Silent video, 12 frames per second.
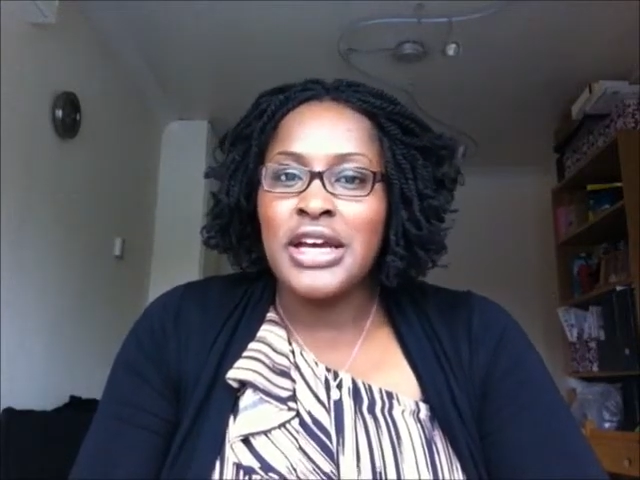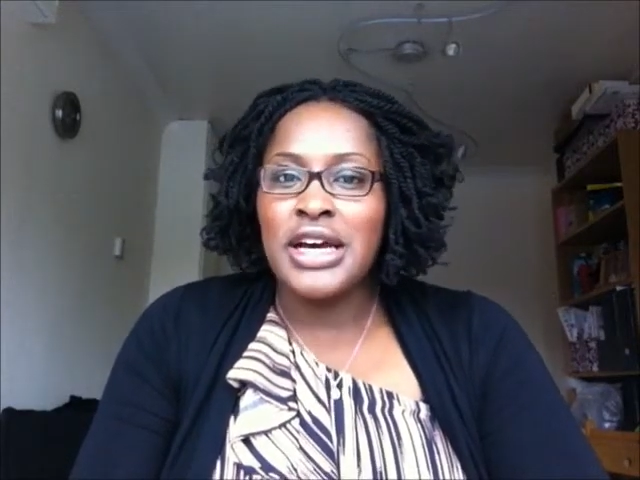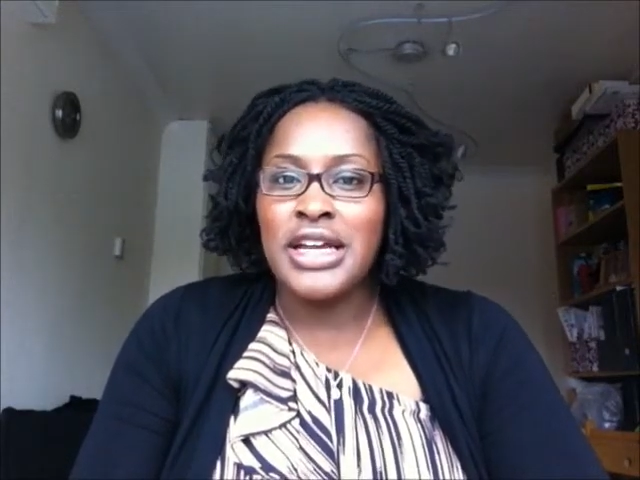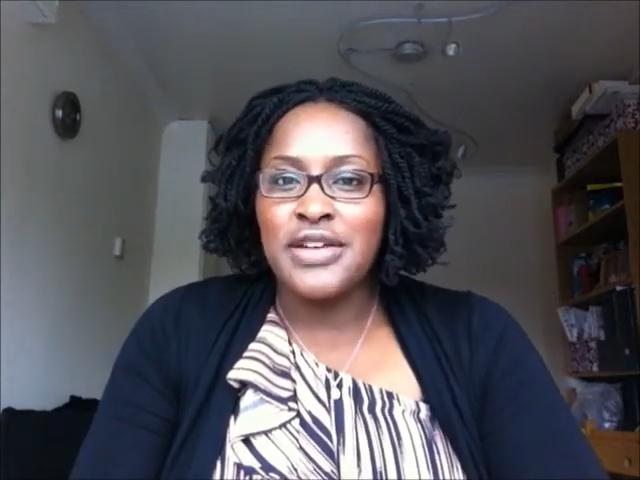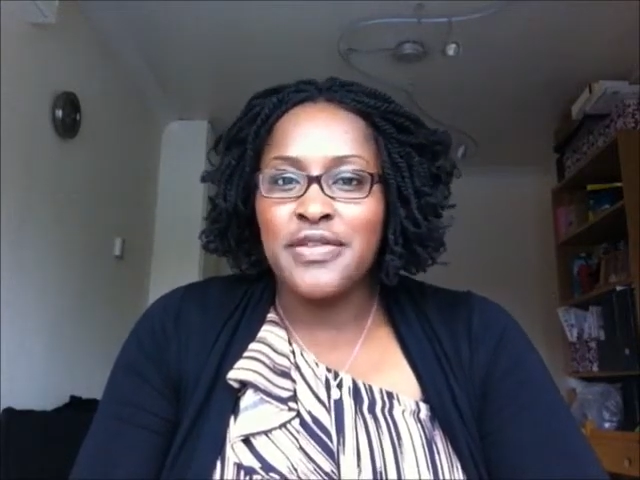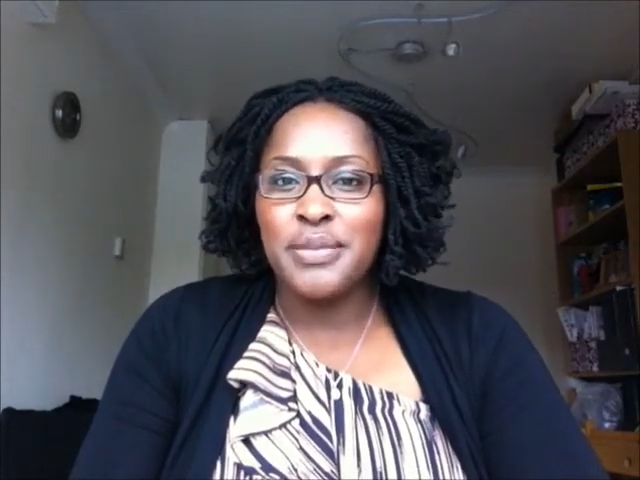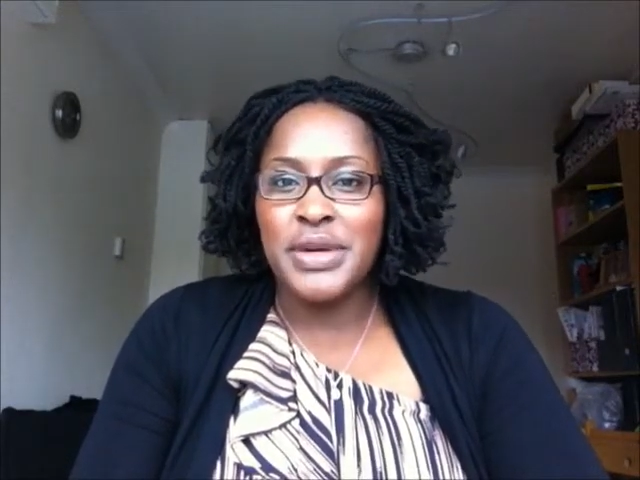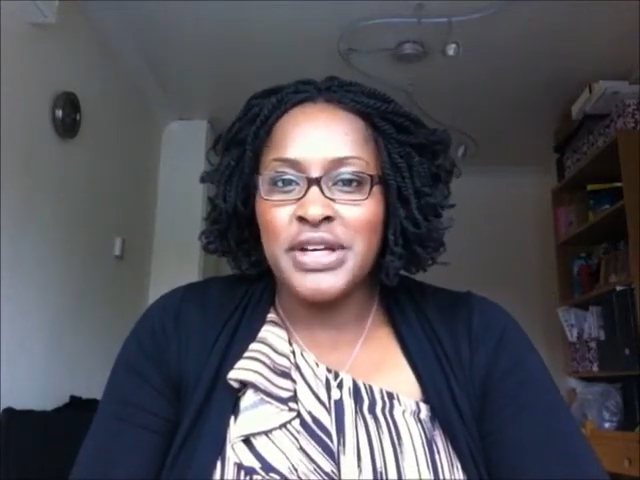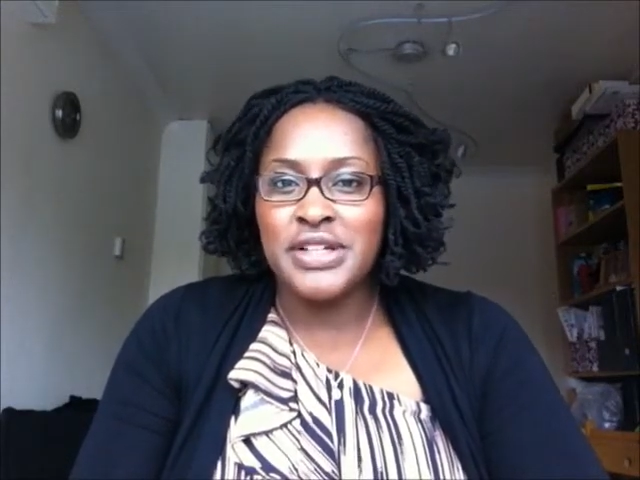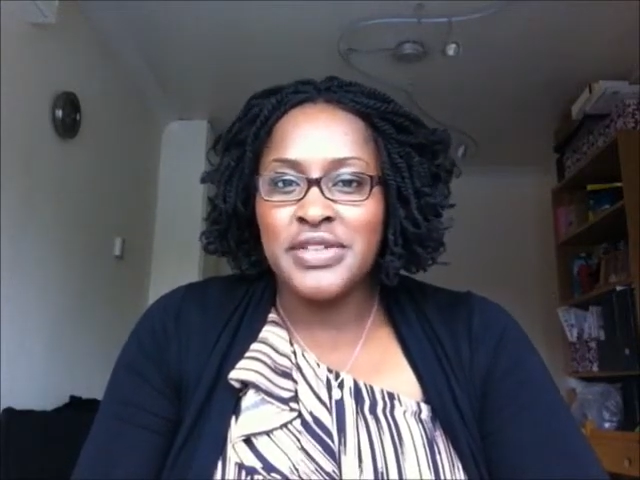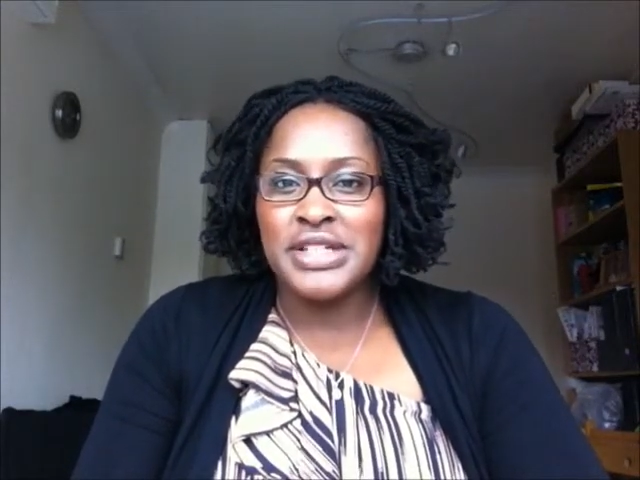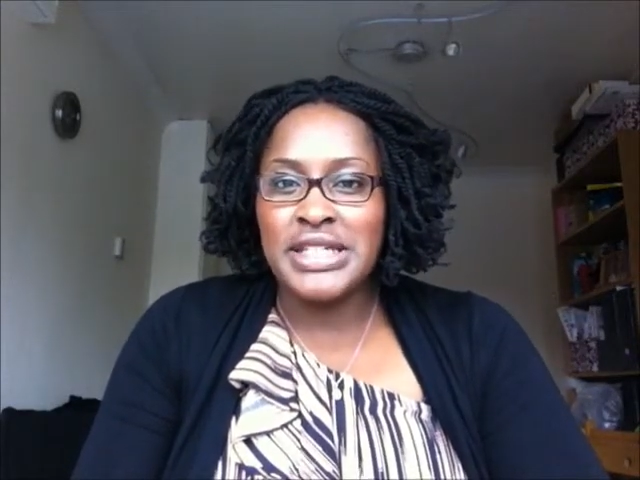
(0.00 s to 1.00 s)
kind of
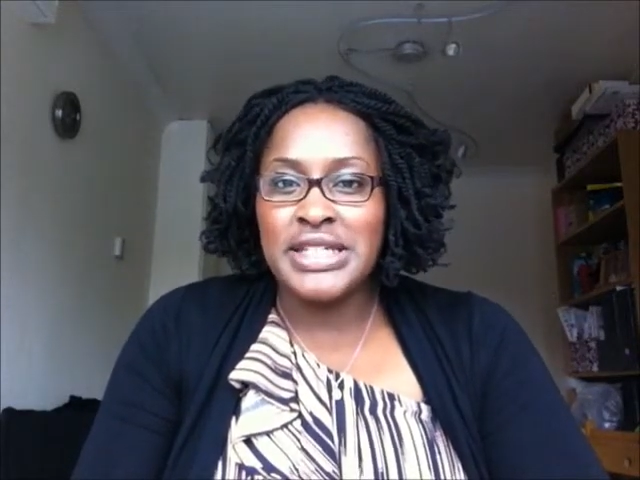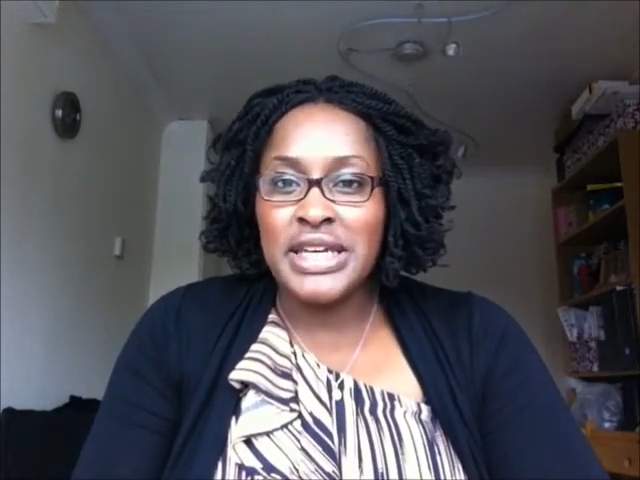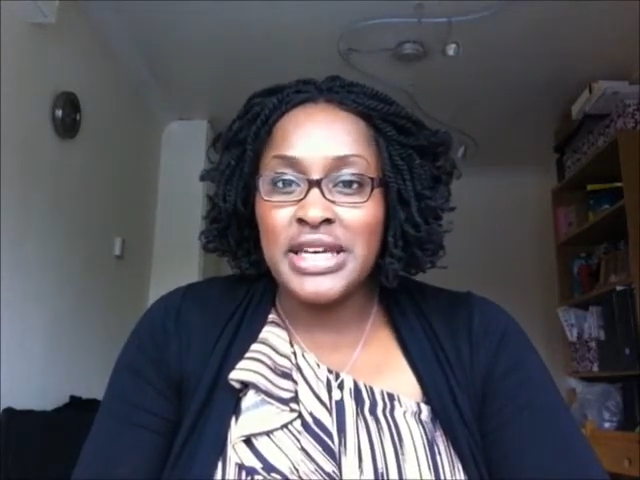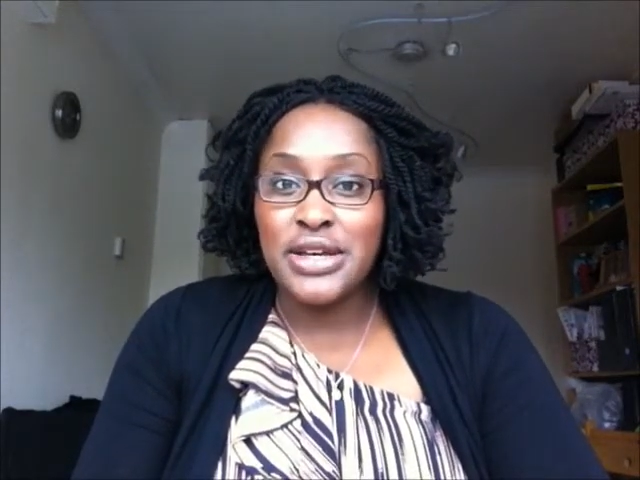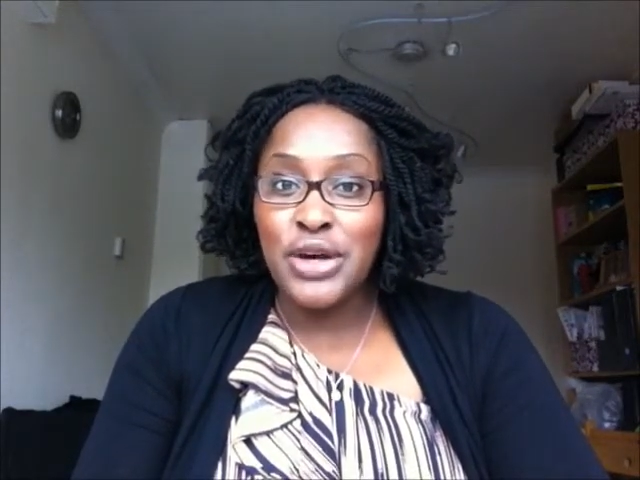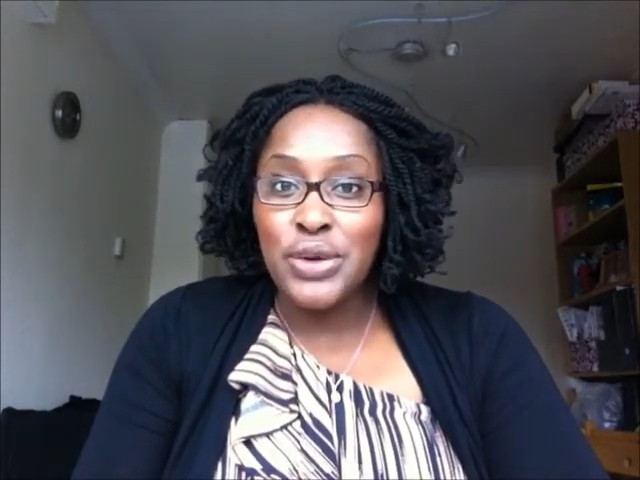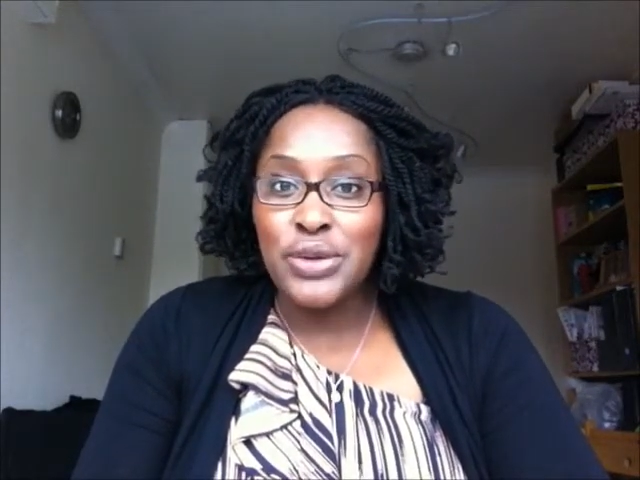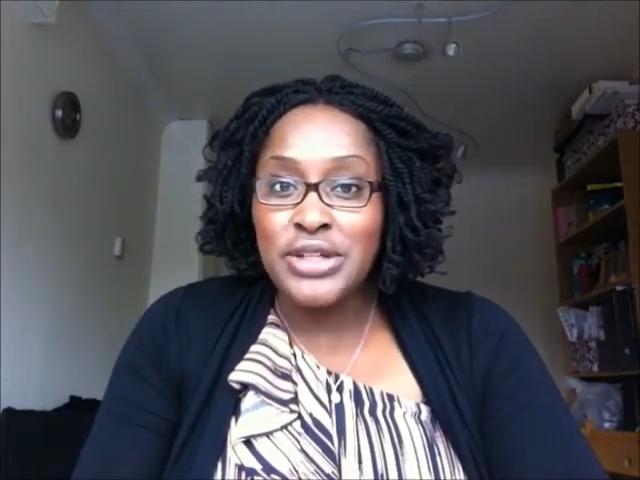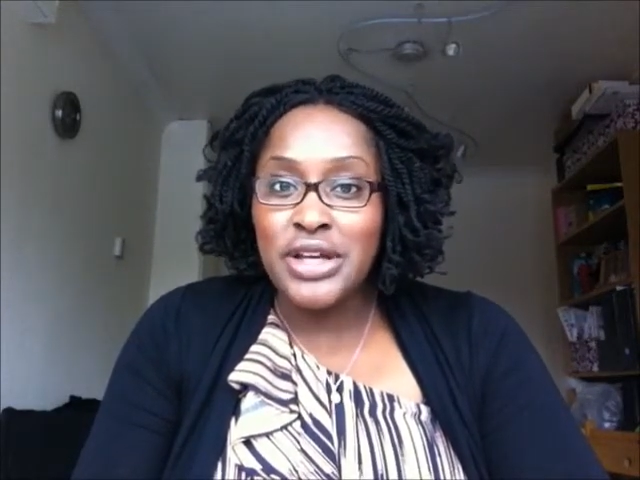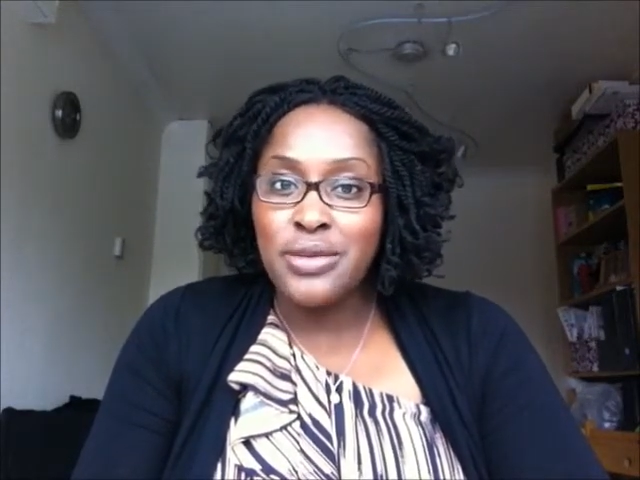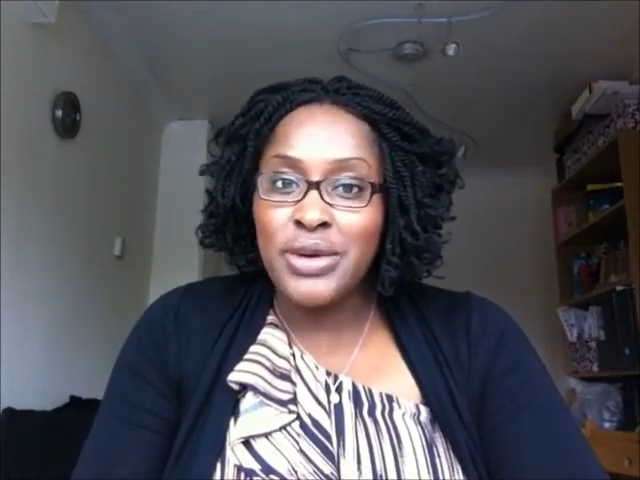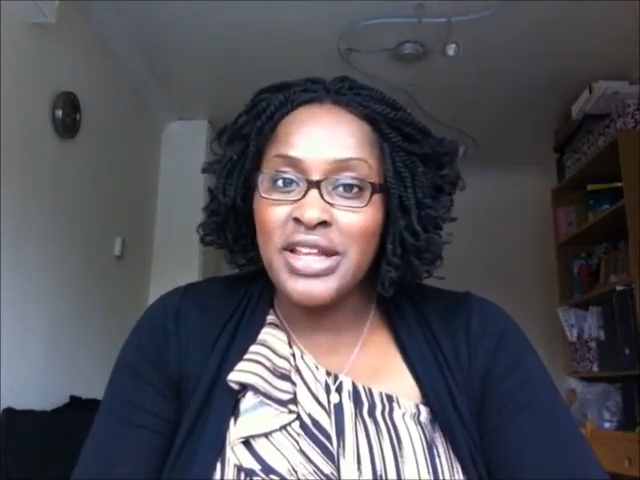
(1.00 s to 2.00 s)
because obviously it's getting
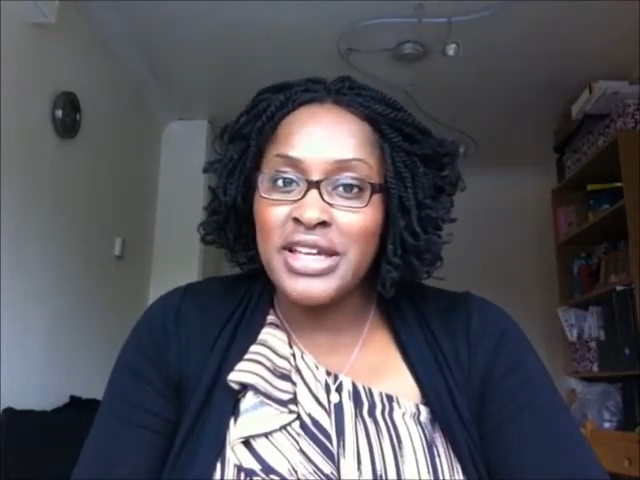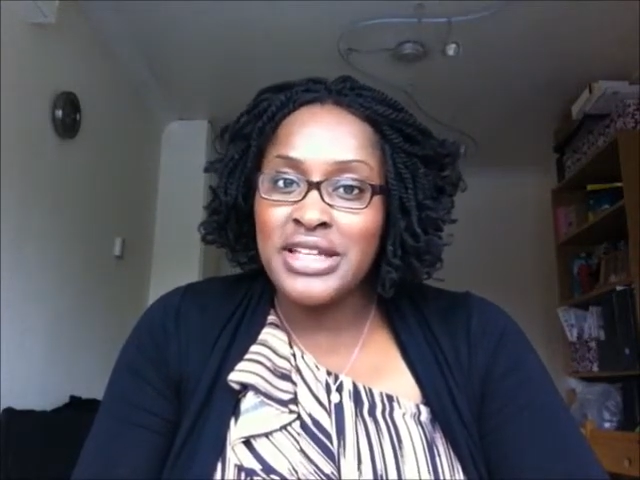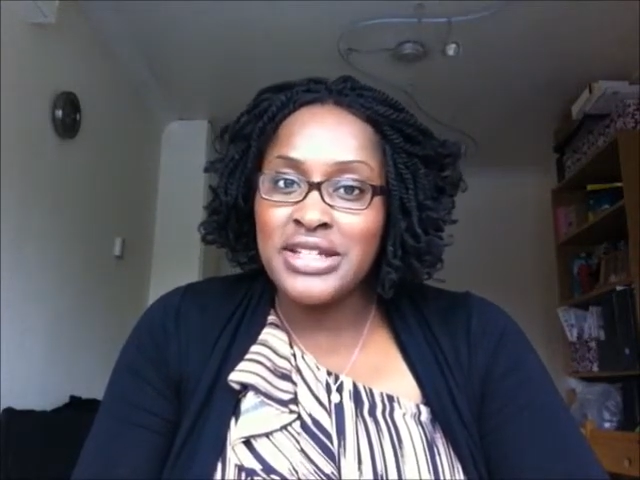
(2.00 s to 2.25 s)
colder and whether I